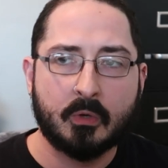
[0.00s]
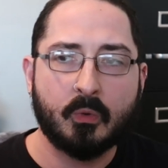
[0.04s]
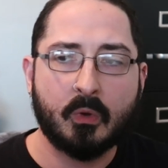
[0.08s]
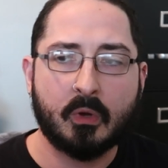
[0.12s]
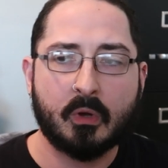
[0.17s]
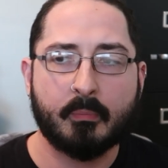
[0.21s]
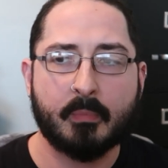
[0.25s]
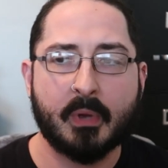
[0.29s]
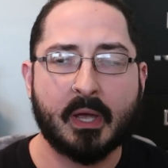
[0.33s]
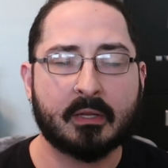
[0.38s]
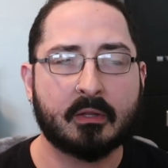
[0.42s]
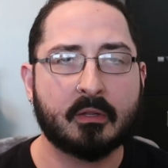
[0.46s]

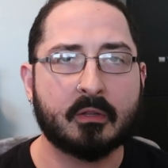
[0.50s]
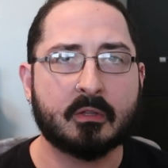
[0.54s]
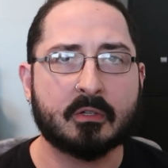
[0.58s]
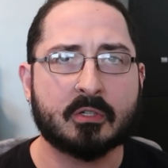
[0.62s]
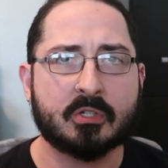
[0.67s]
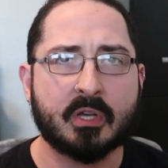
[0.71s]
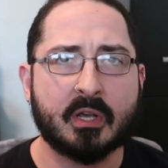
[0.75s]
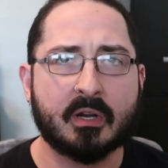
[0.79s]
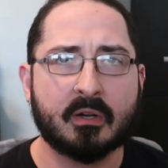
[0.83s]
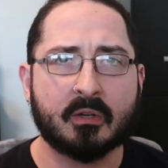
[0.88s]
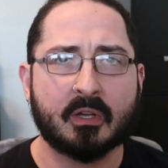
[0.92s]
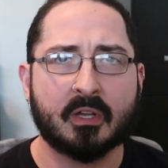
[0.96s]
Welcome back to the
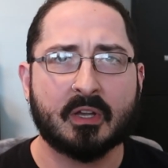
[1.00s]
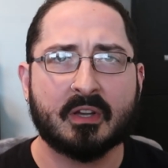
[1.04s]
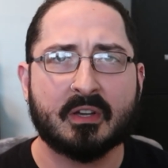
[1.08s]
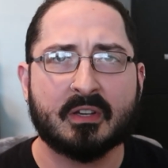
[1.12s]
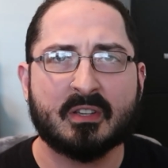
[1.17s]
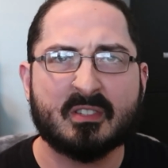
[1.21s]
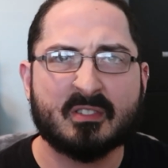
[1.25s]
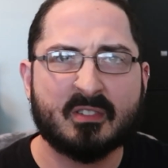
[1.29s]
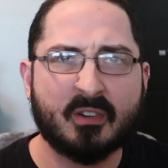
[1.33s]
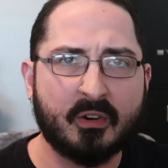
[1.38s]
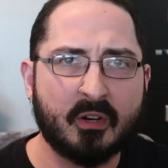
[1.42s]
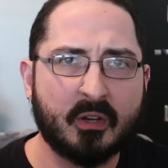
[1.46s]
channel
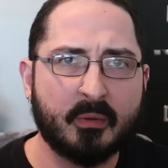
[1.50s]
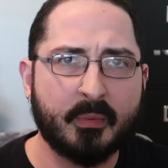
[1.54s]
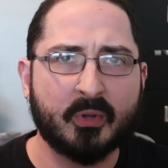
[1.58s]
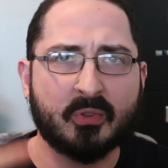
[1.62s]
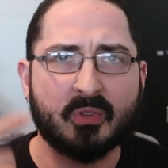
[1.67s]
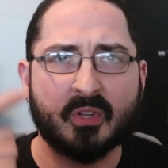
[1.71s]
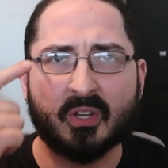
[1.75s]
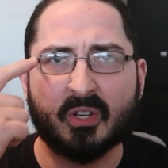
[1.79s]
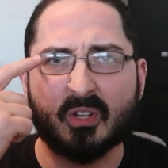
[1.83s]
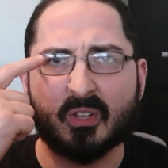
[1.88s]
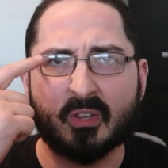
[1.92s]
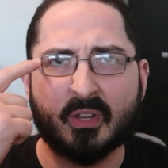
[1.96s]
guys. Sorry
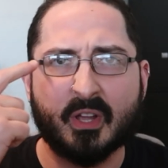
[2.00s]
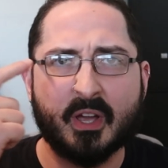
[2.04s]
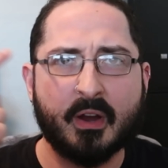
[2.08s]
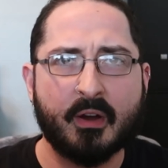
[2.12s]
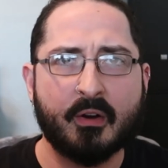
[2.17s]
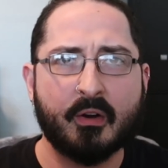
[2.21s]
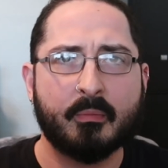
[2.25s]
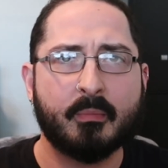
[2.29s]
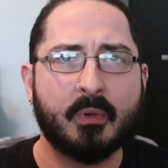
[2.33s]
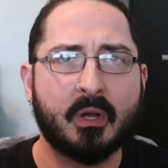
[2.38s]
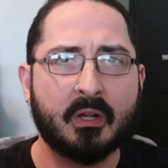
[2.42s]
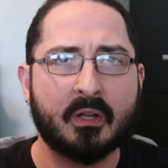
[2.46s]
about the
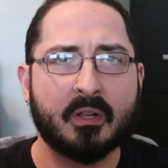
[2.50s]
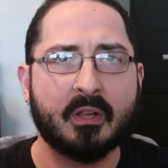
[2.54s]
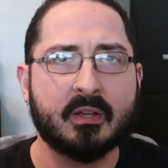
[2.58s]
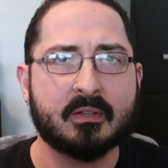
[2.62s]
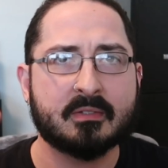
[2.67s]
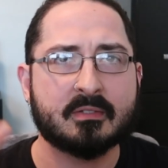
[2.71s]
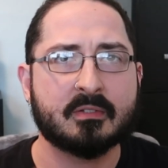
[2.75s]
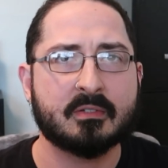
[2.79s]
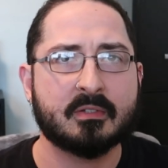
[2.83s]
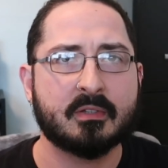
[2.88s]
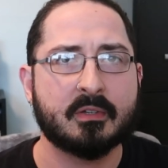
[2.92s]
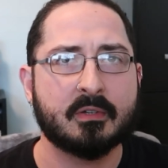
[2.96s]
glare on my
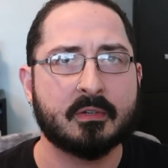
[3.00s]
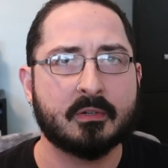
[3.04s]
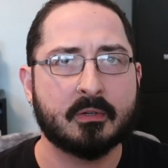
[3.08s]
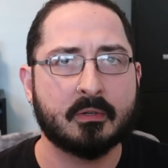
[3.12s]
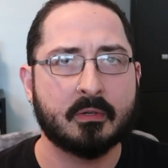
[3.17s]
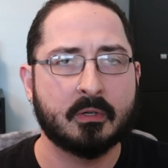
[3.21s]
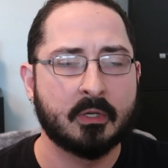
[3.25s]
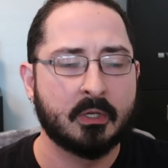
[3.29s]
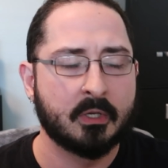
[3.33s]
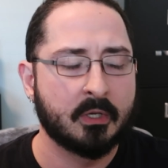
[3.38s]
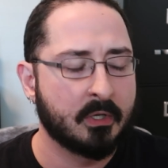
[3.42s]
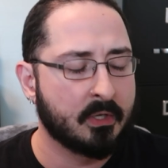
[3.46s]
glasses
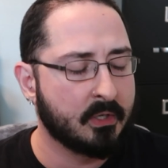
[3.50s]
here.